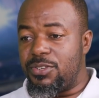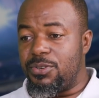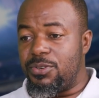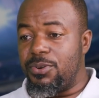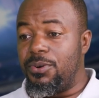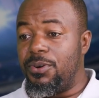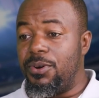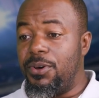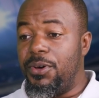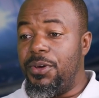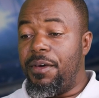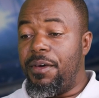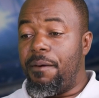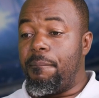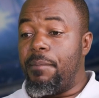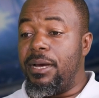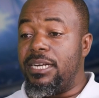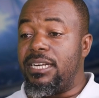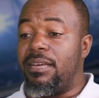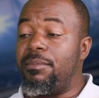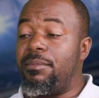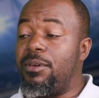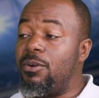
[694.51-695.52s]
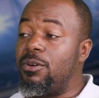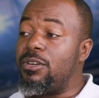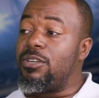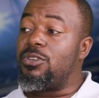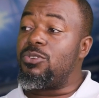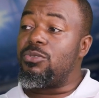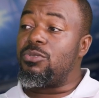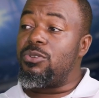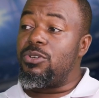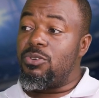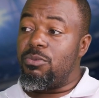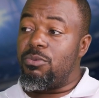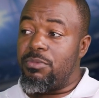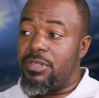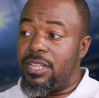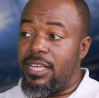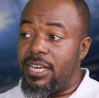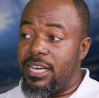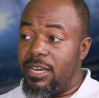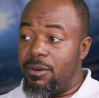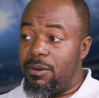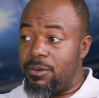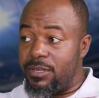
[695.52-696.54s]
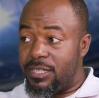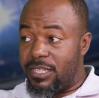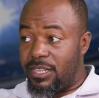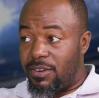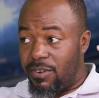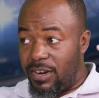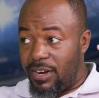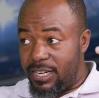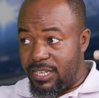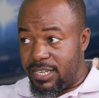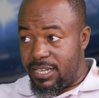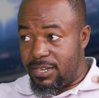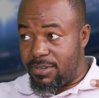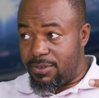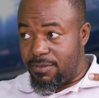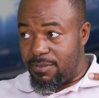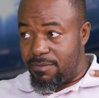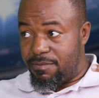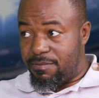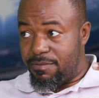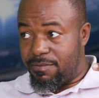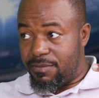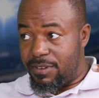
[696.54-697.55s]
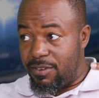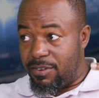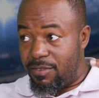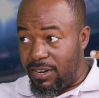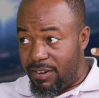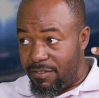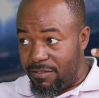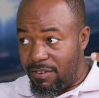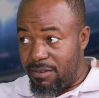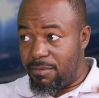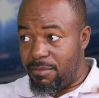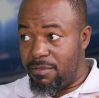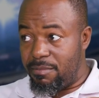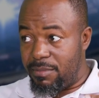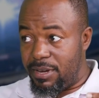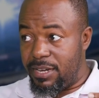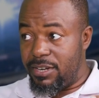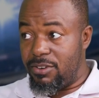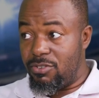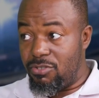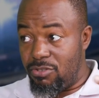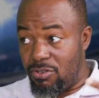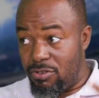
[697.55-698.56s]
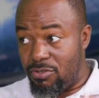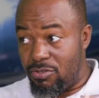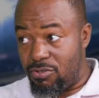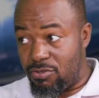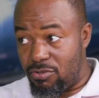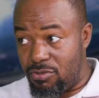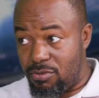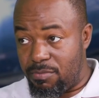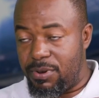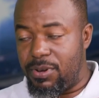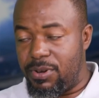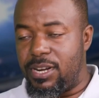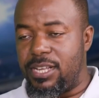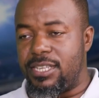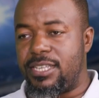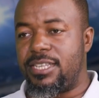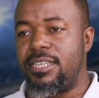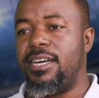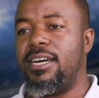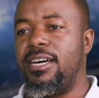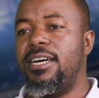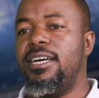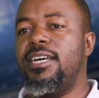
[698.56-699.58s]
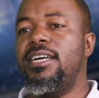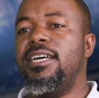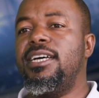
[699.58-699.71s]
So by the time he got into Muthaiga, he was in the right right frame of mind. Last year.